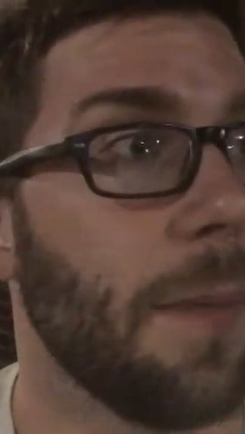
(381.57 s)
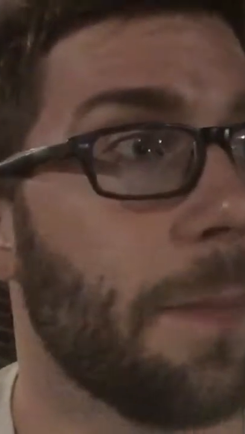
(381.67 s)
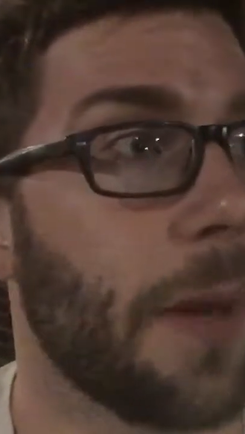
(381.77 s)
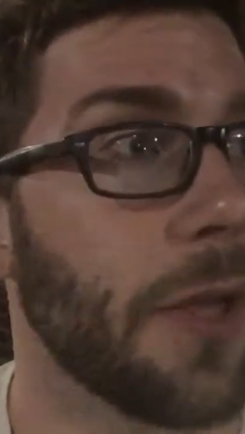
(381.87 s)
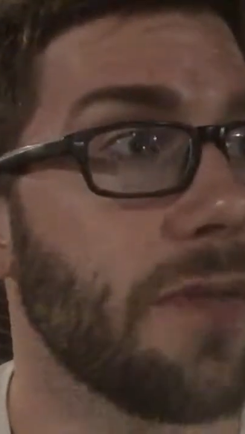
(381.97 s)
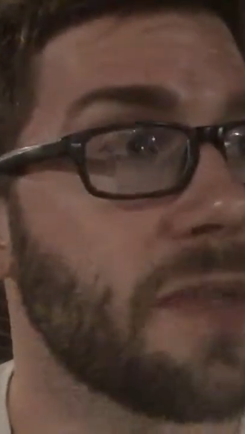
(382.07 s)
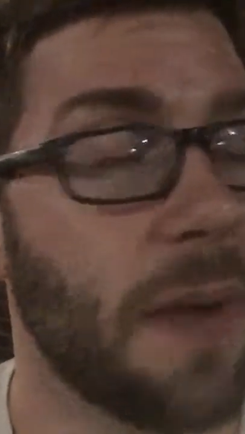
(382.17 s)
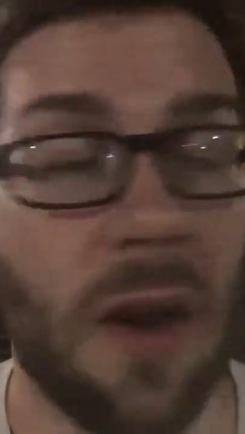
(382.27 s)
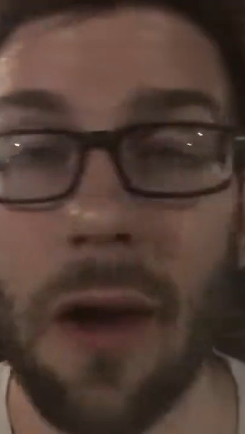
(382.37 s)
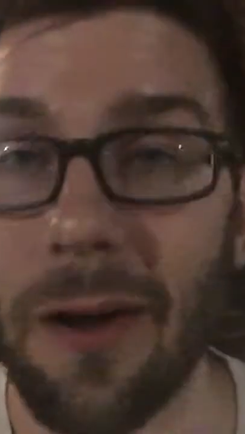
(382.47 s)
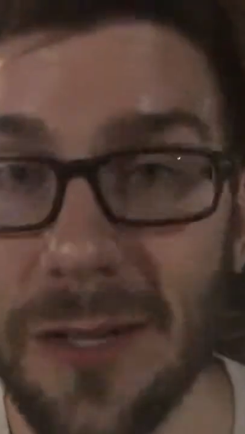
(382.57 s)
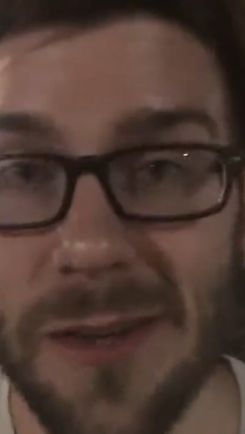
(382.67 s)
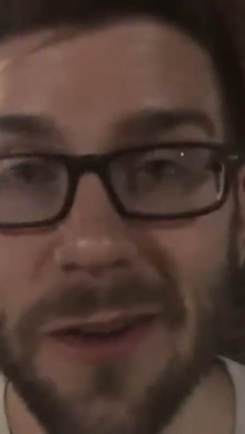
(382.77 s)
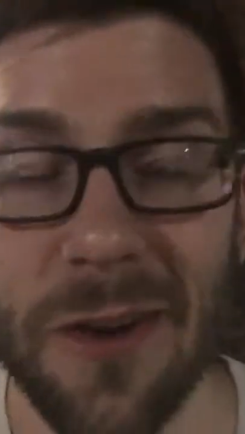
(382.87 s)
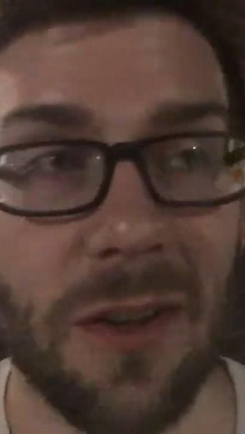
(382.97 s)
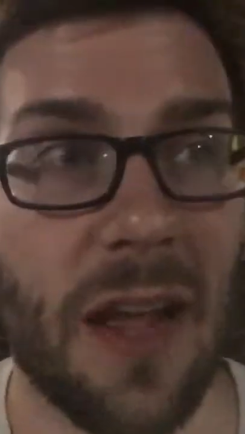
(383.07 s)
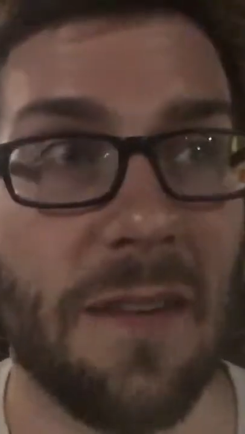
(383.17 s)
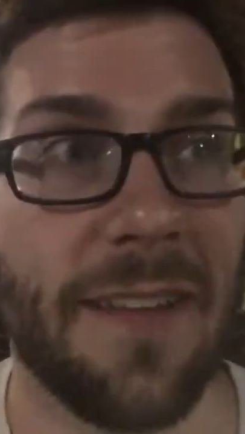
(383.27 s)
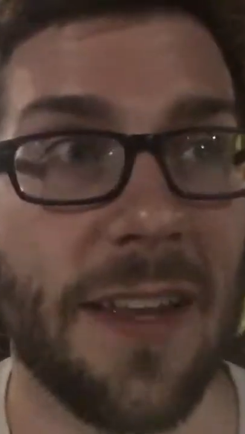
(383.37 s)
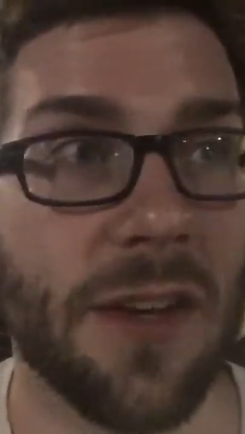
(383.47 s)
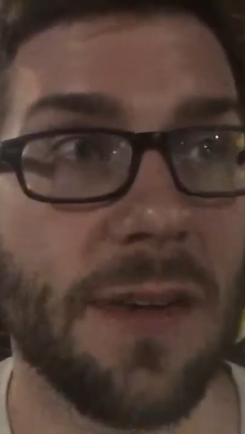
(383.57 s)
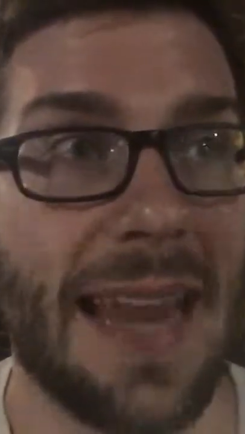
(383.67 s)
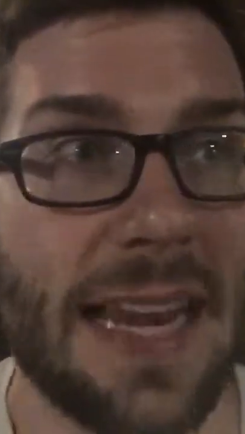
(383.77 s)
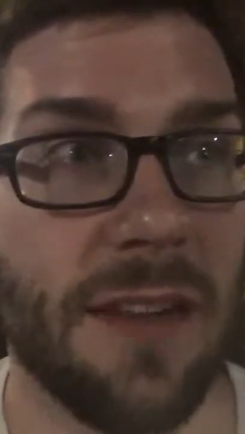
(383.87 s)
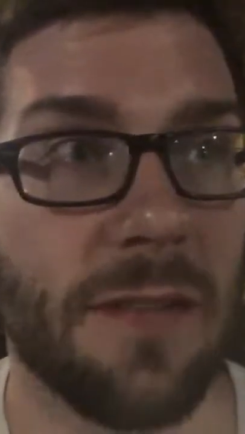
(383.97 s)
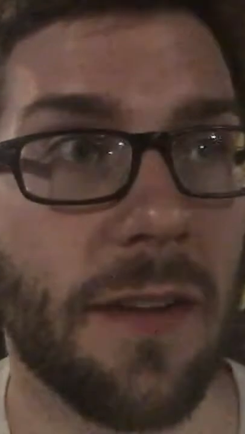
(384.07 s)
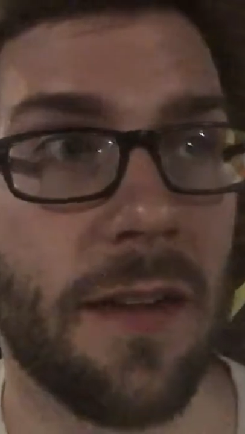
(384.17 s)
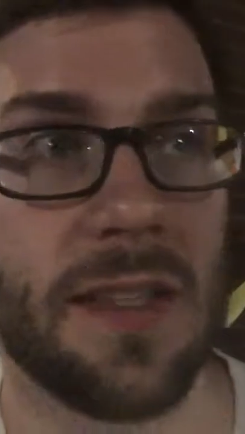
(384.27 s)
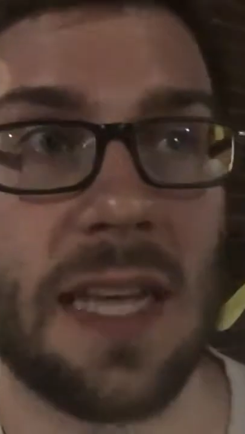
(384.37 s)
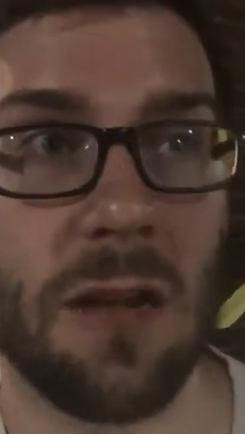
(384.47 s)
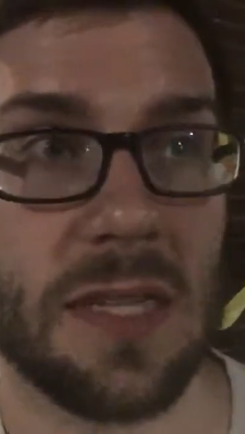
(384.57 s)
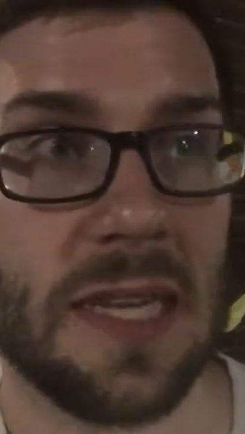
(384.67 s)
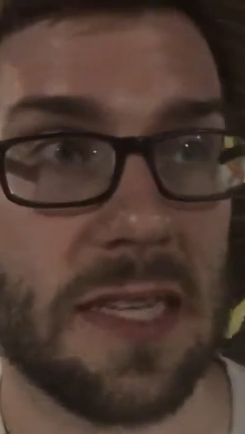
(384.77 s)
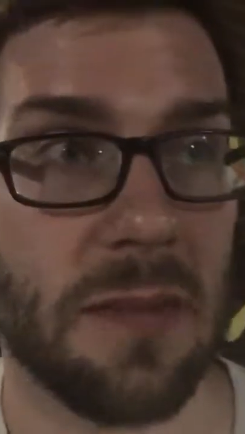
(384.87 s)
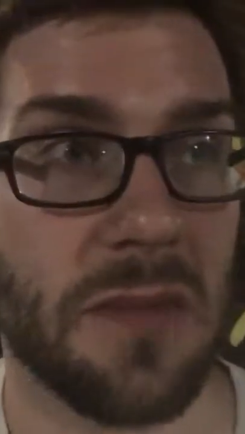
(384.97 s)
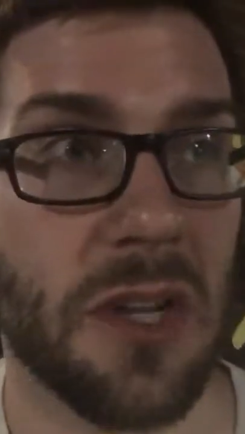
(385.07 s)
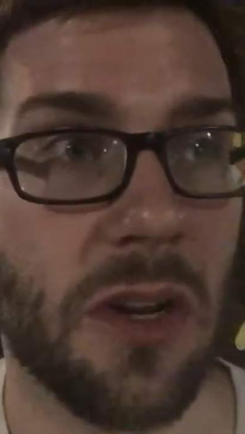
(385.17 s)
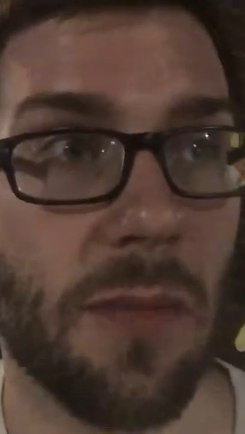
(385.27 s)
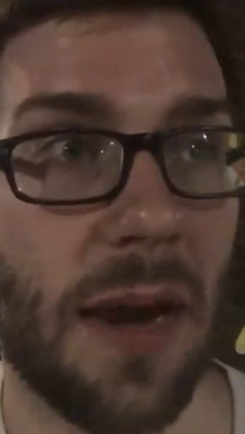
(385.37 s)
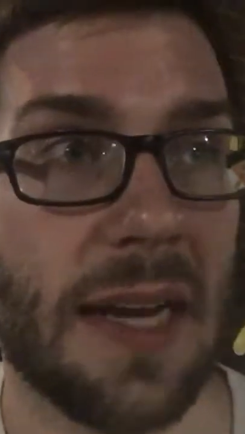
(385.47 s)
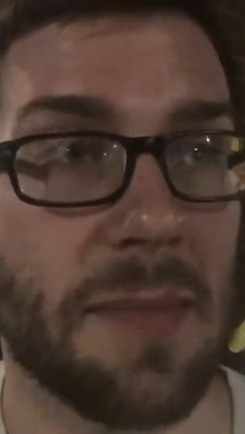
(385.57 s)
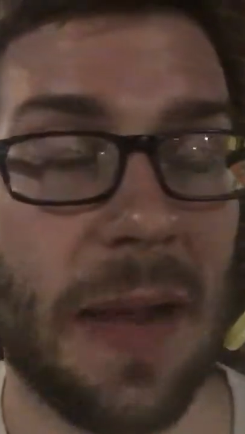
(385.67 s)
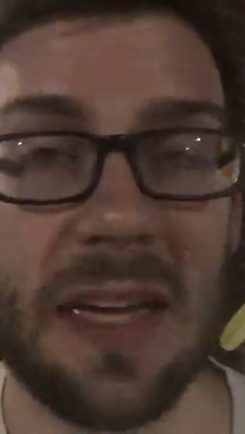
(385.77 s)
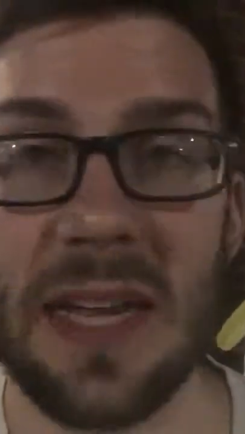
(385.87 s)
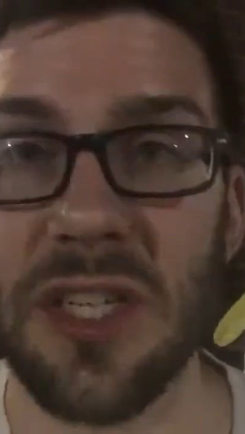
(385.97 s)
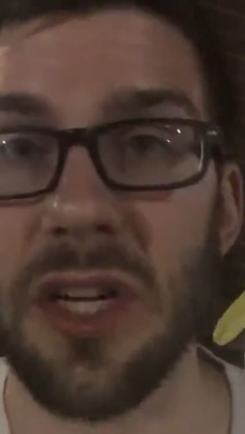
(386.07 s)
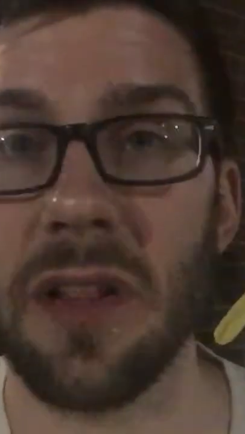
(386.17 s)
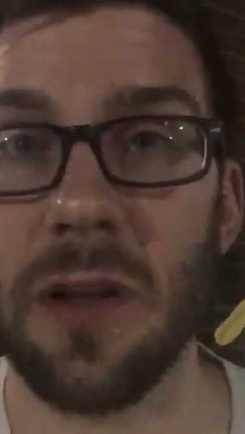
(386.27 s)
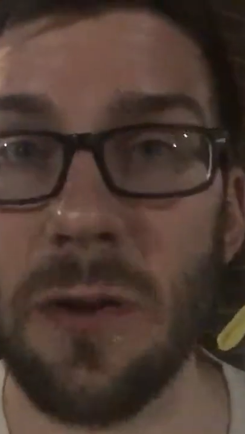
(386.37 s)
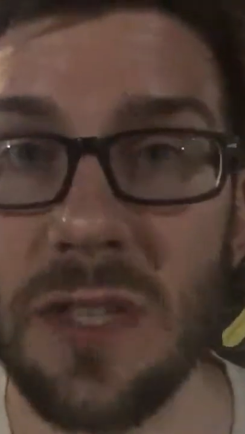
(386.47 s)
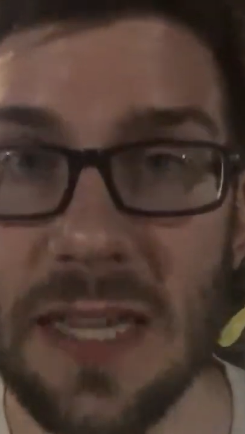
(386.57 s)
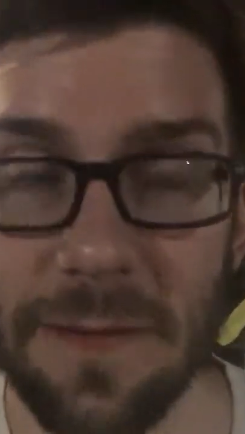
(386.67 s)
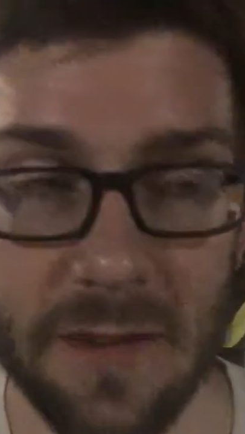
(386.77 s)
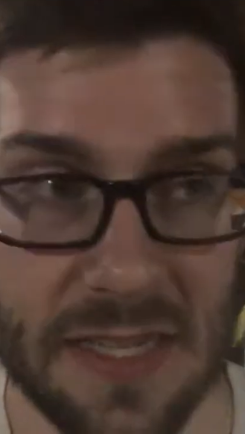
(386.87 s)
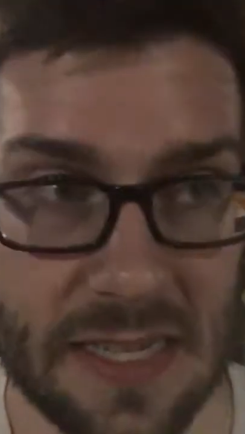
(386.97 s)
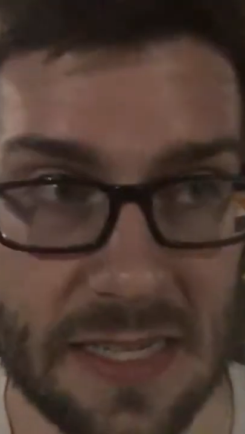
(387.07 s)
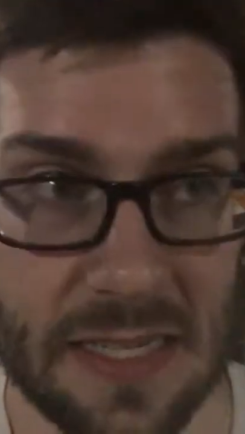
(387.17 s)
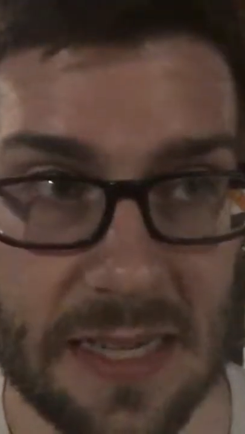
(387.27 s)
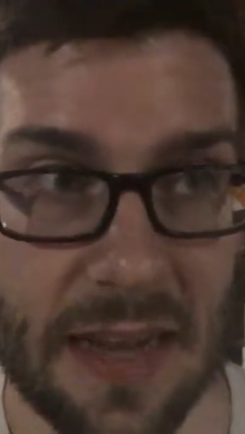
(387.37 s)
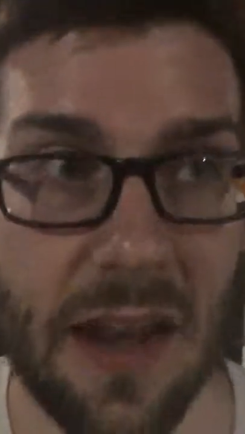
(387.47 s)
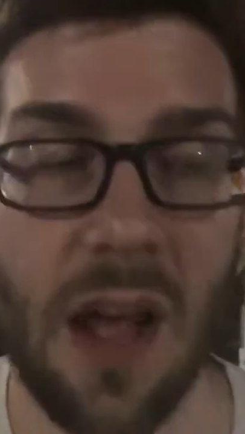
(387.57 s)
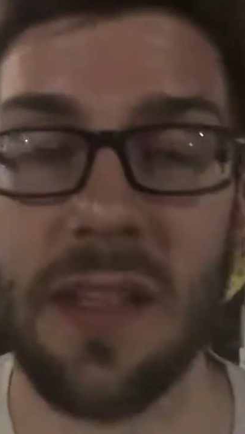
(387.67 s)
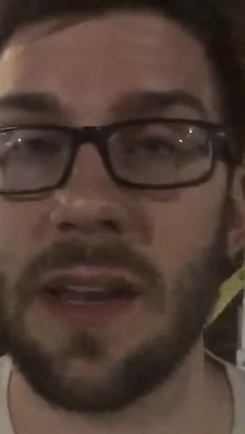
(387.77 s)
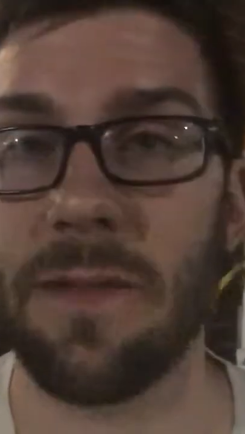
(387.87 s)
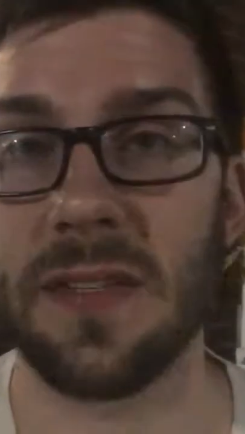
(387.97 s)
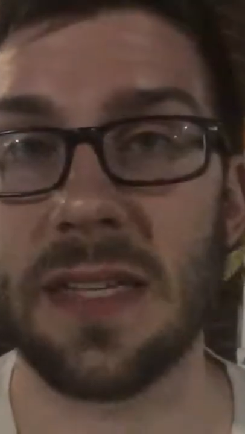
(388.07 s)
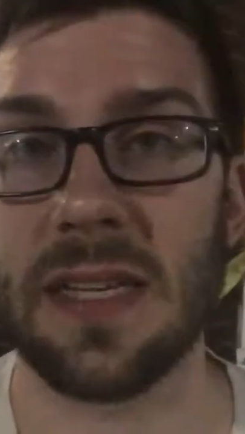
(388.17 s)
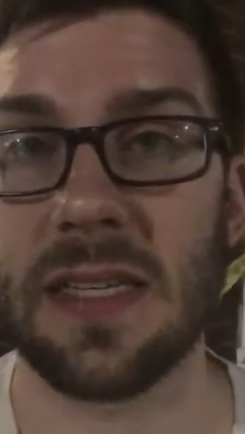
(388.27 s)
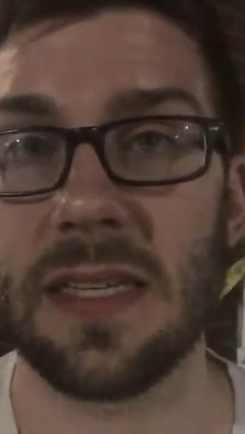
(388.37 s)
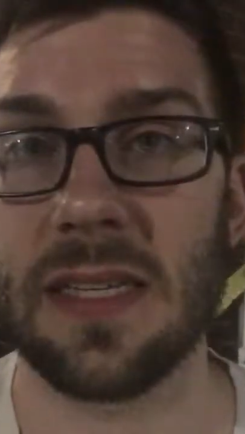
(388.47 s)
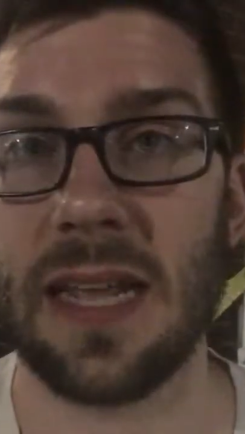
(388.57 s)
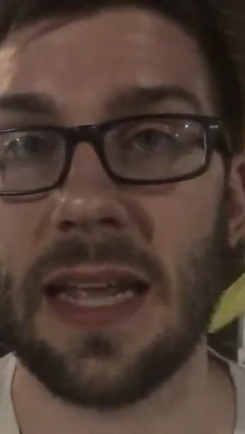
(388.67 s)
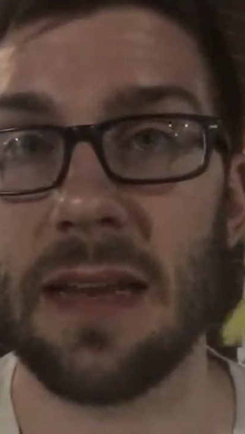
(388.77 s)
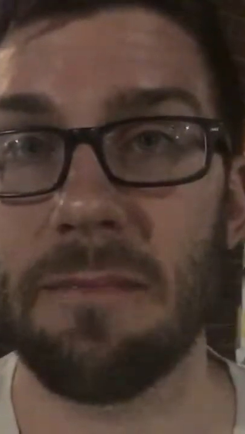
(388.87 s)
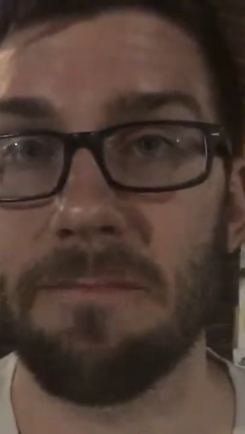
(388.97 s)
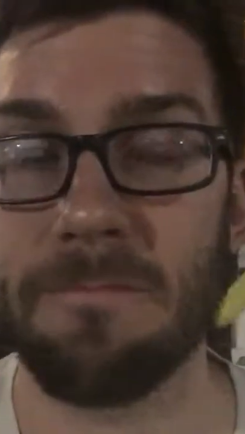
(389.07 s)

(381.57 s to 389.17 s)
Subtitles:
but you've spent also your whole life in your native sound system. So your brain has paid attention to those differences and not the differences in